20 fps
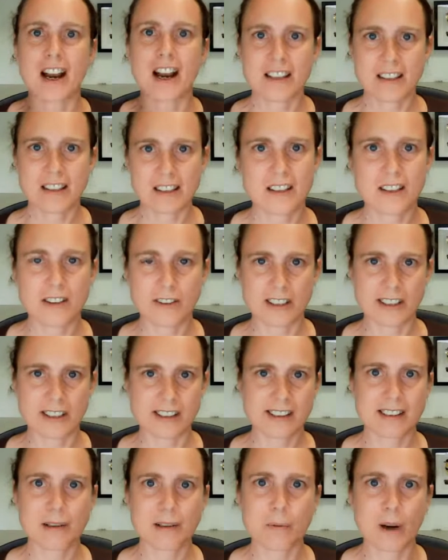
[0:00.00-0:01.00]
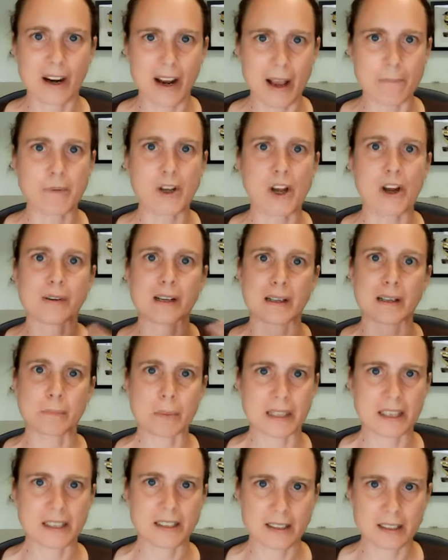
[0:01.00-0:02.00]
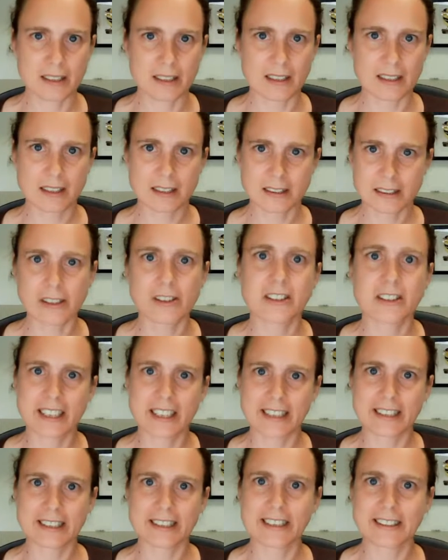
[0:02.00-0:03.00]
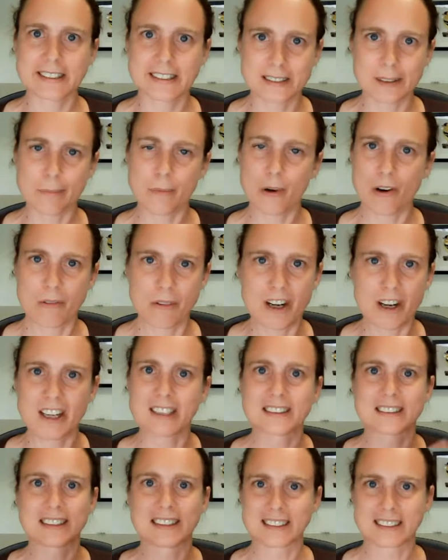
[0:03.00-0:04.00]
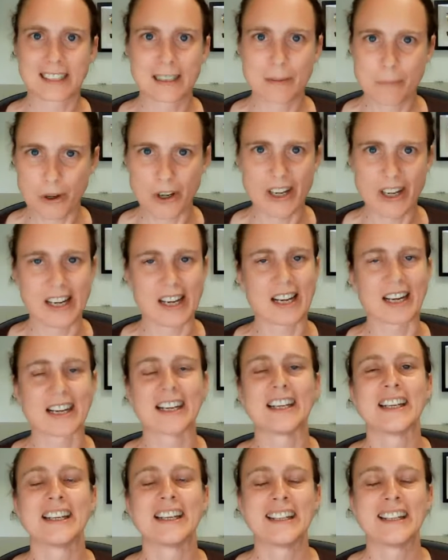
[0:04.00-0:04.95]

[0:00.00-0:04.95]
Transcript: I think you can see where I'm going, but clearly it needs some more work. Let's keep working on it.